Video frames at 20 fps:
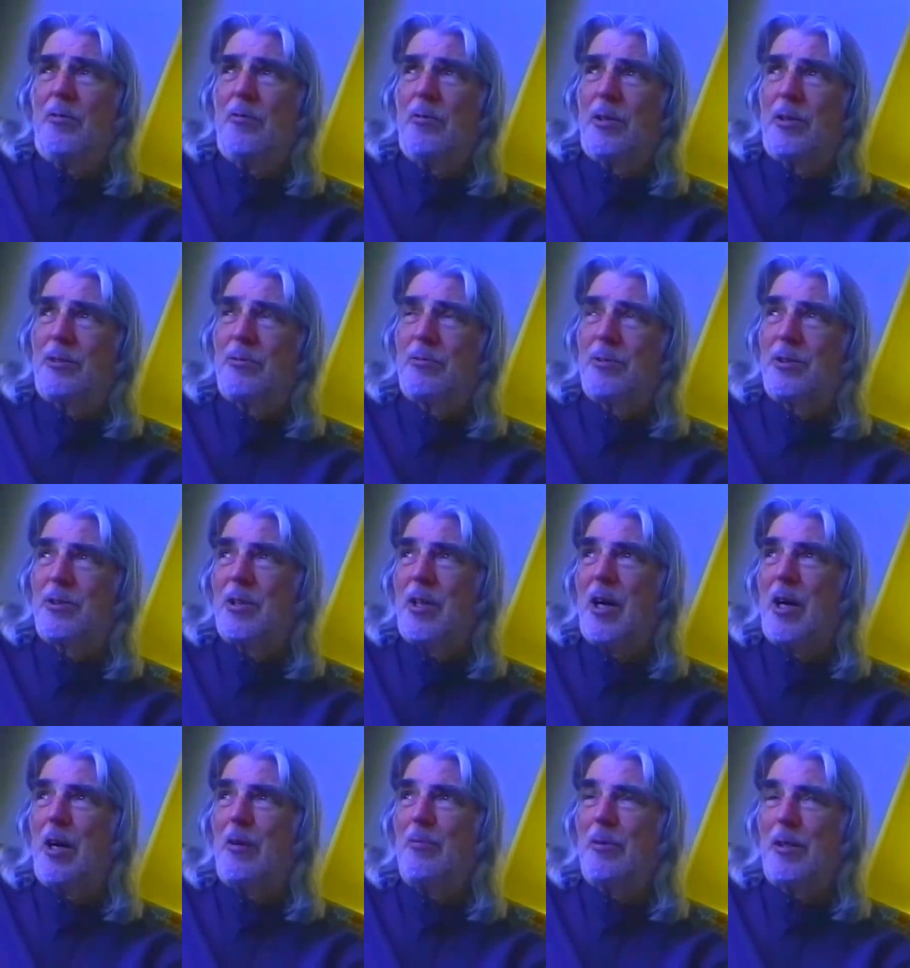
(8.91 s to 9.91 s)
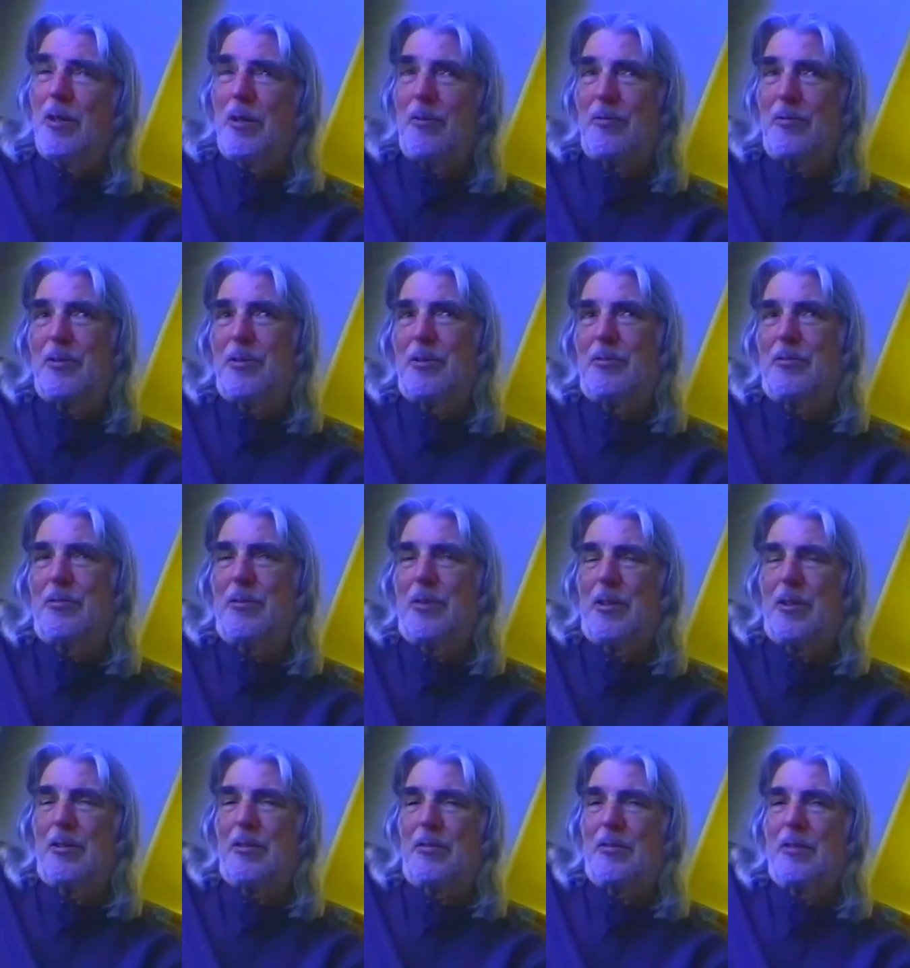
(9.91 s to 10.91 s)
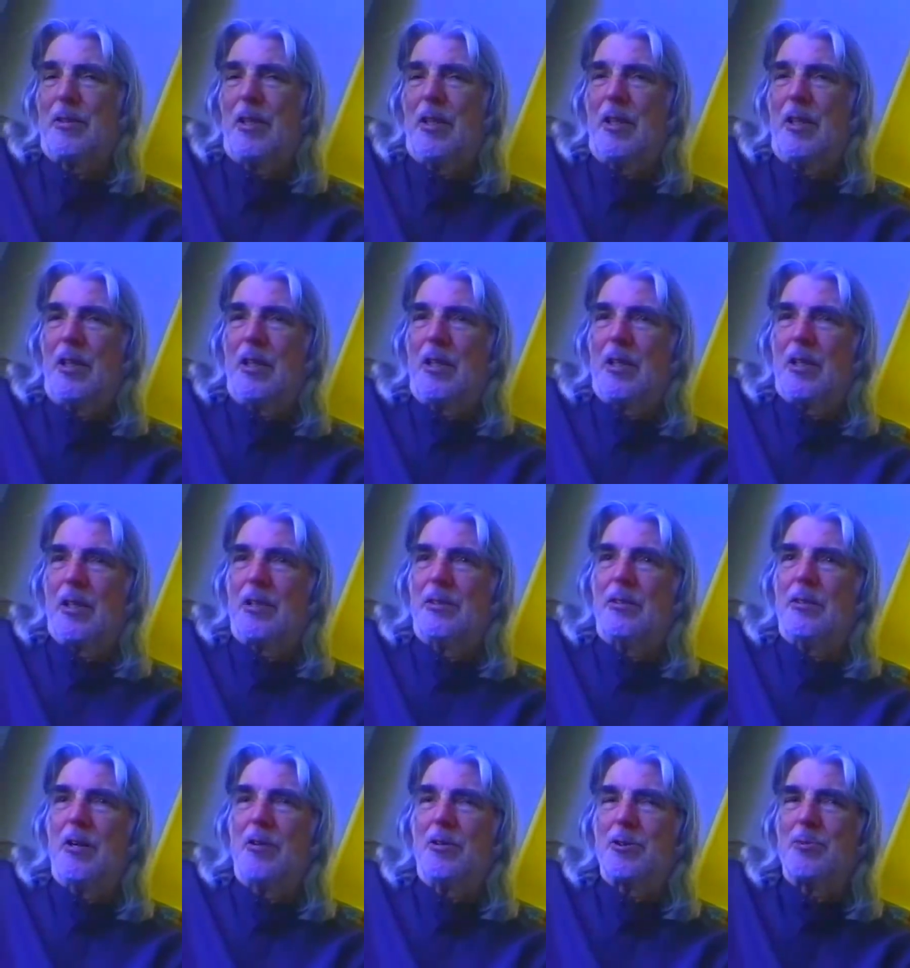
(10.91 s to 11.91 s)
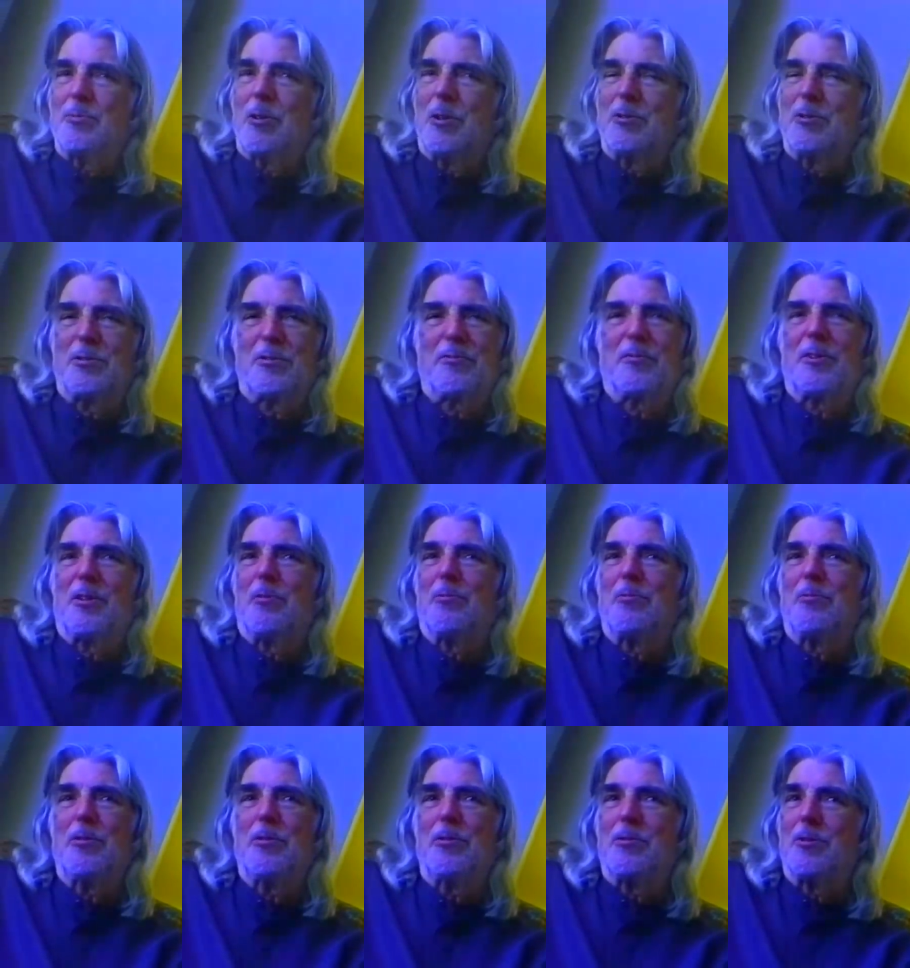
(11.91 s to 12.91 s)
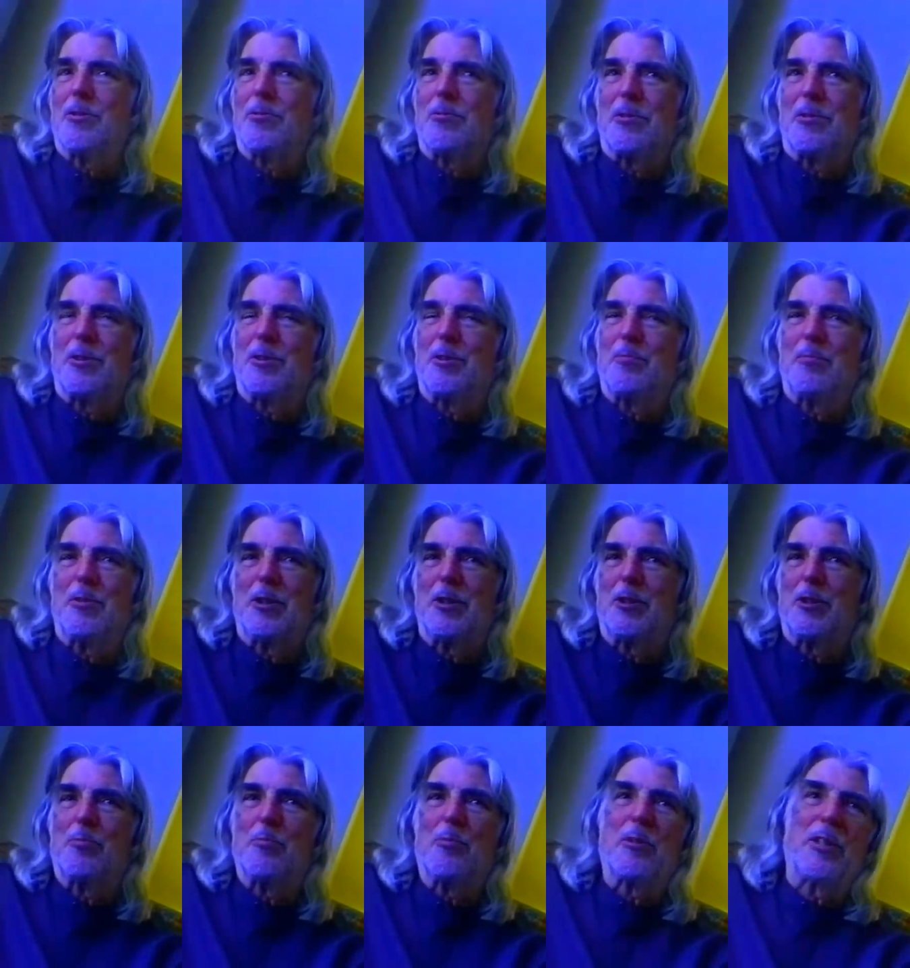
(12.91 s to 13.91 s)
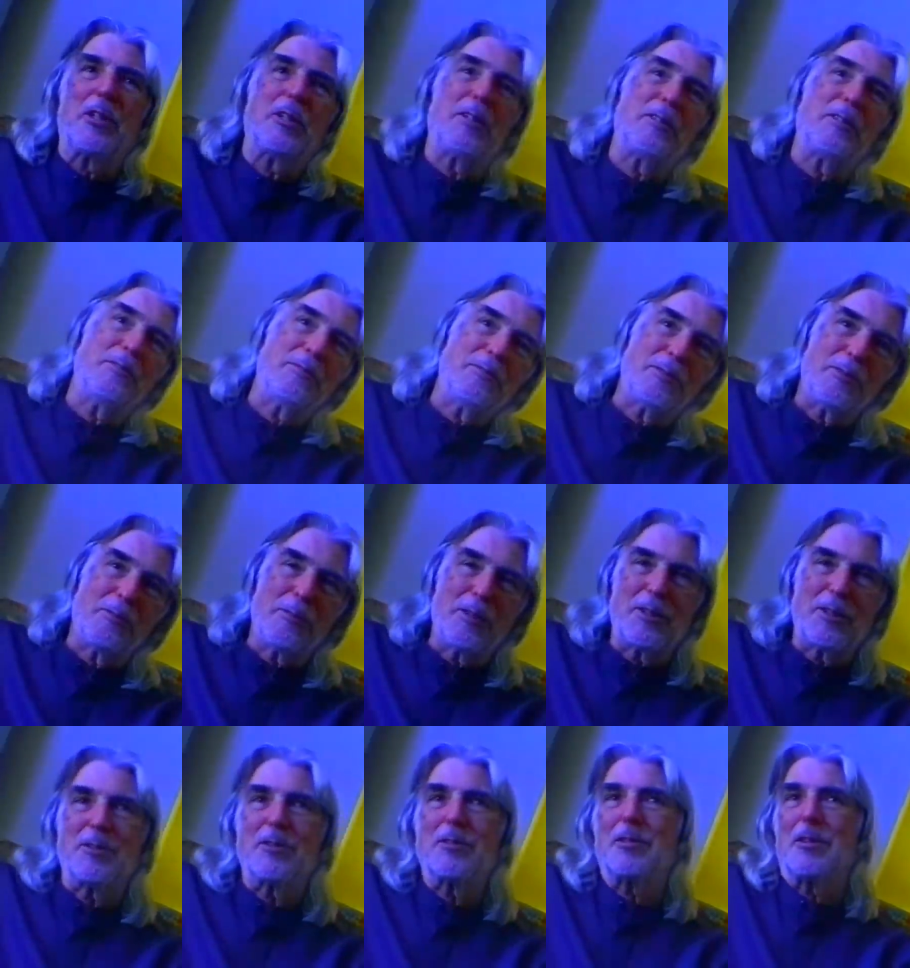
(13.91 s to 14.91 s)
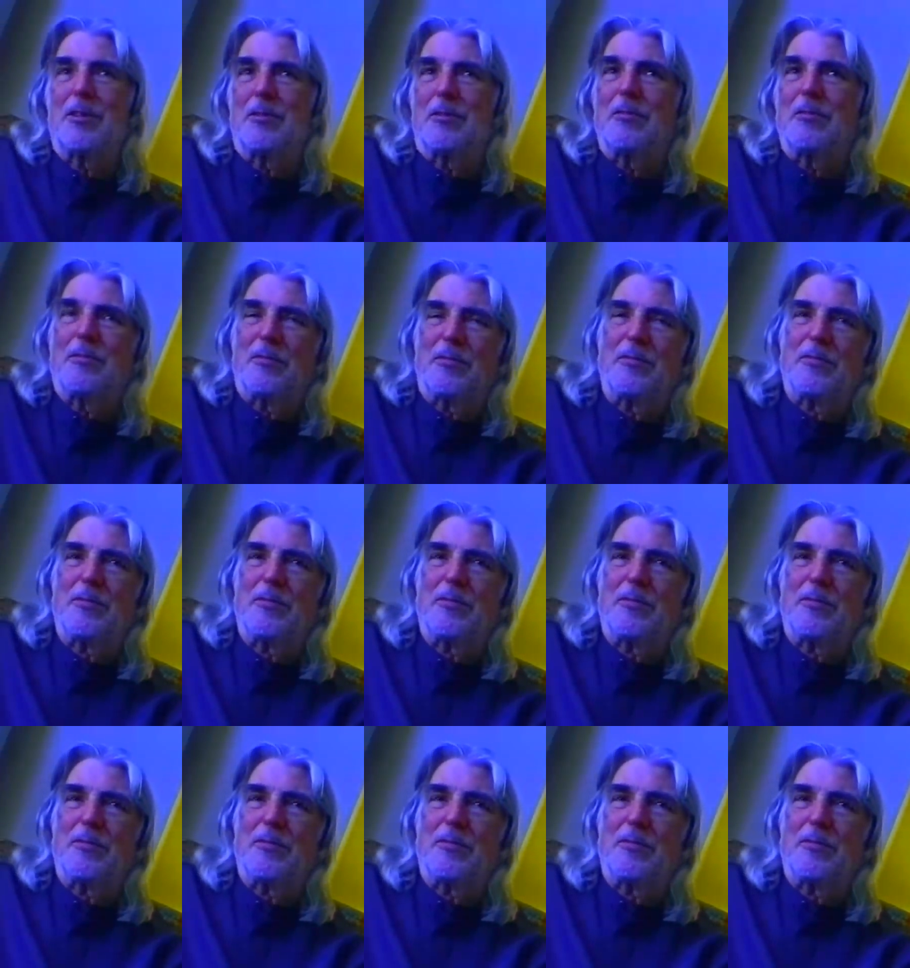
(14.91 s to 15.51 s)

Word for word: which was time enough to uh, close most of their wounds, which had been debrided originally